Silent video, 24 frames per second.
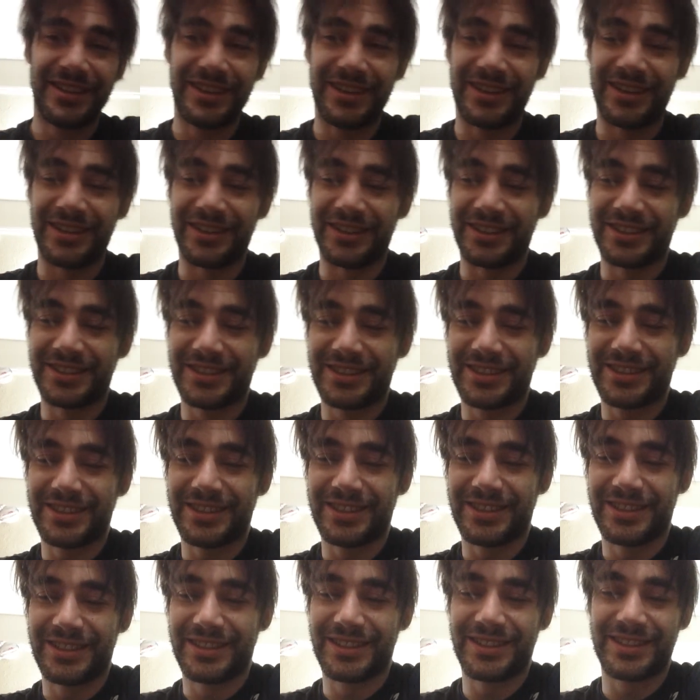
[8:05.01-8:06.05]
Here,
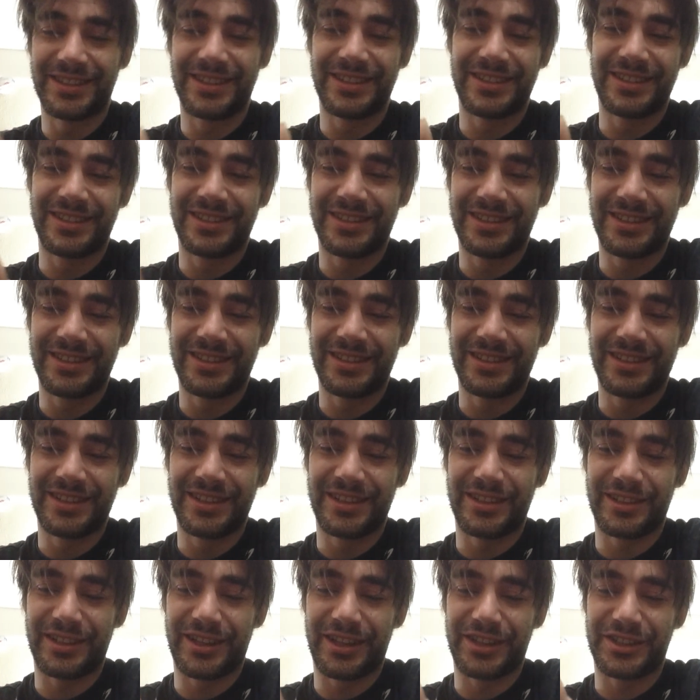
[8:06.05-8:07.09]

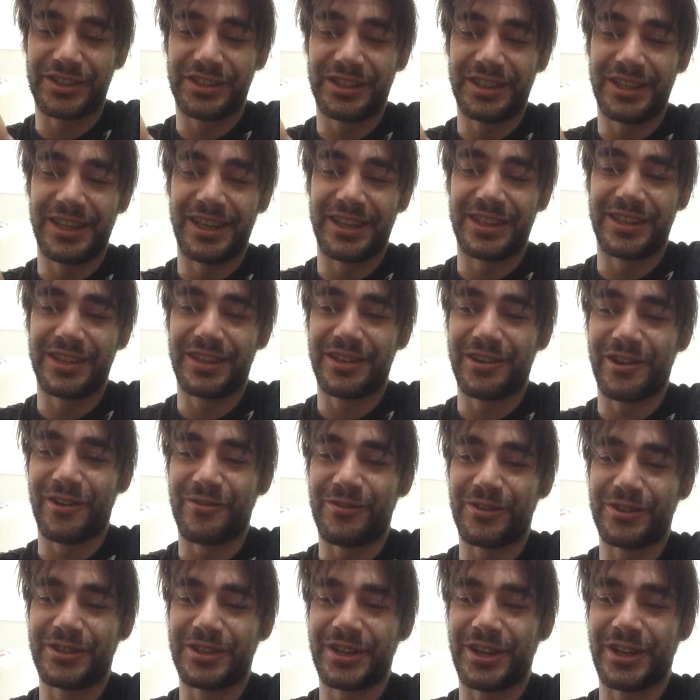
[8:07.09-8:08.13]
I'll actually get the
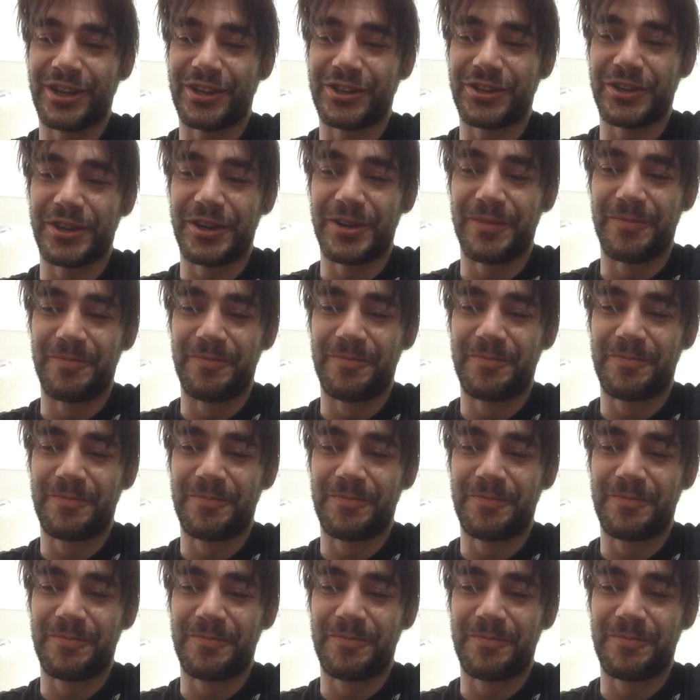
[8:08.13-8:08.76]
conversation up.